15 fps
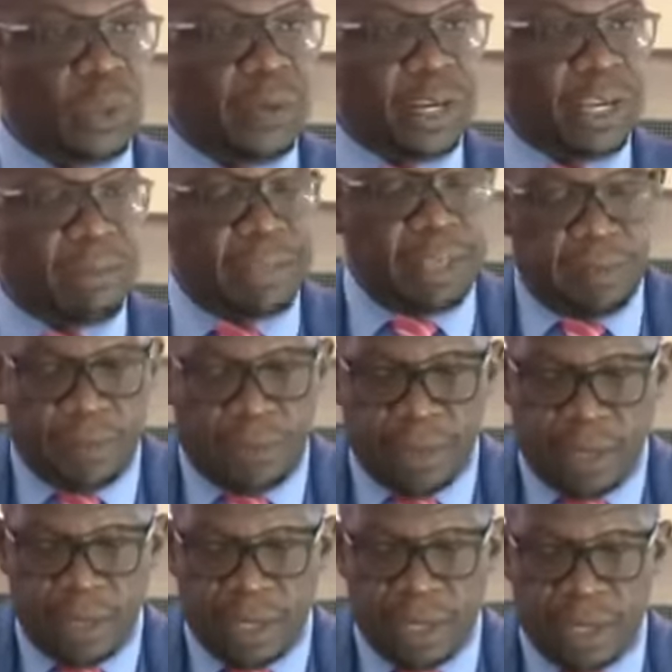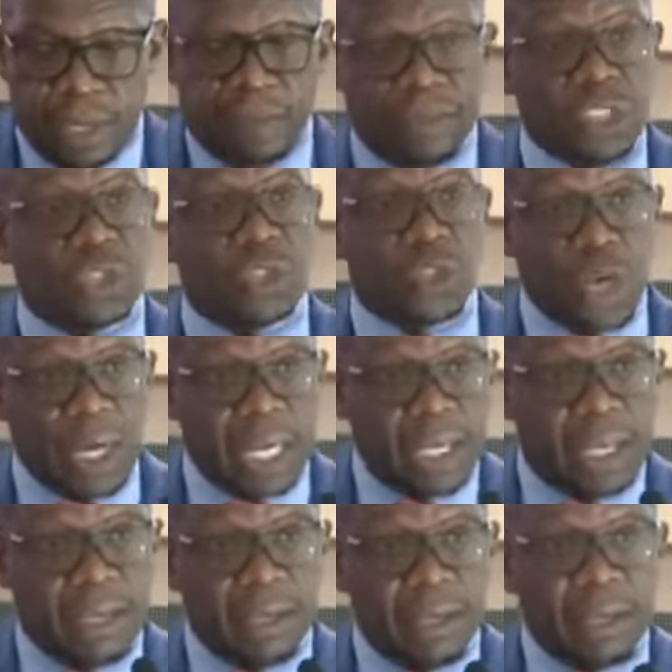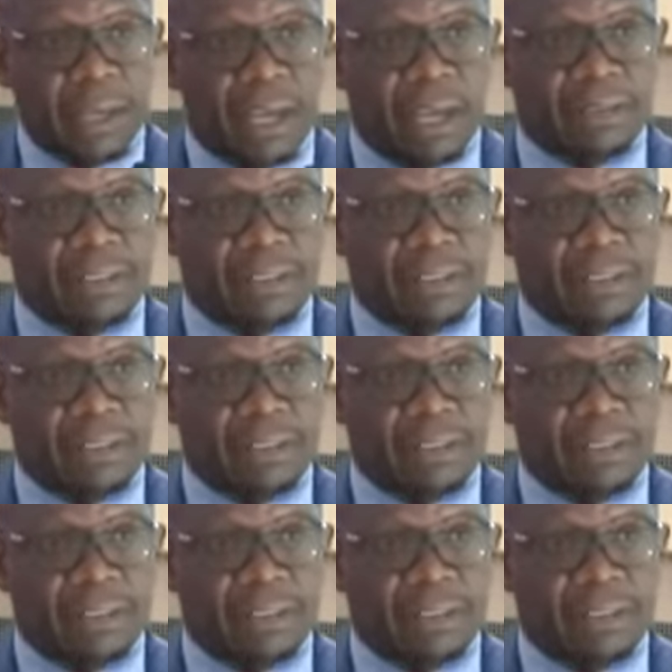markets will recover and recover strongly